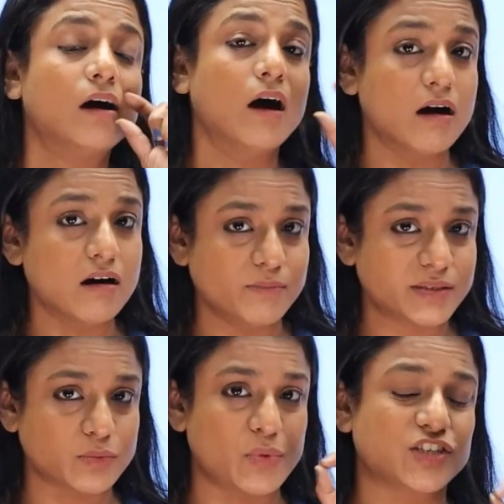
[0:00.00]

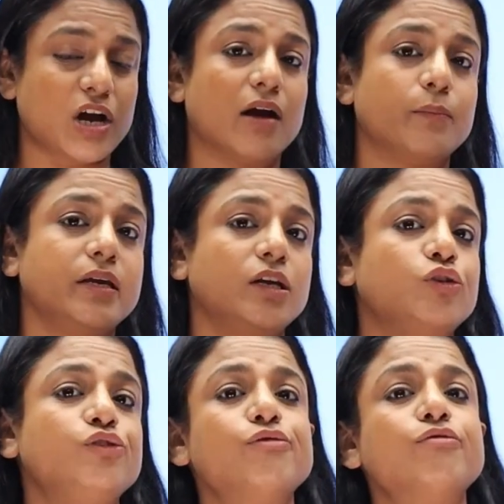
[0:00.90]
herbs which are
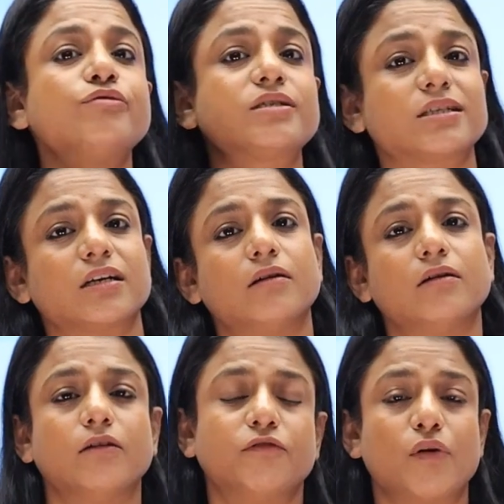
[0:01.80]
being used
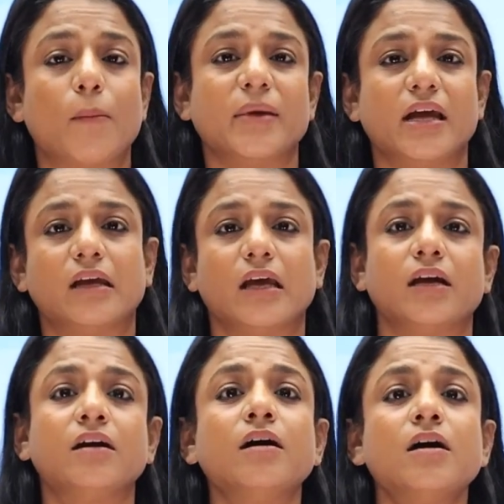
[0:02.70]
for
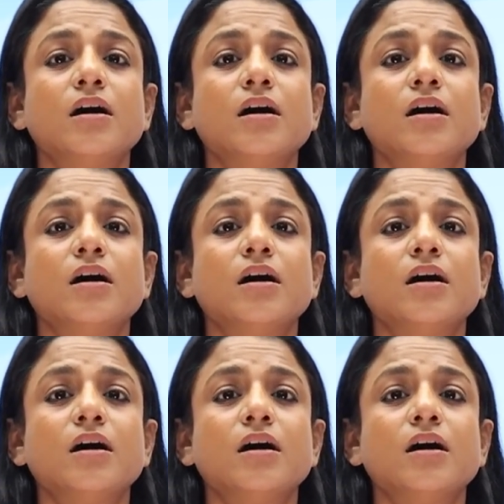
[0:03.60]
making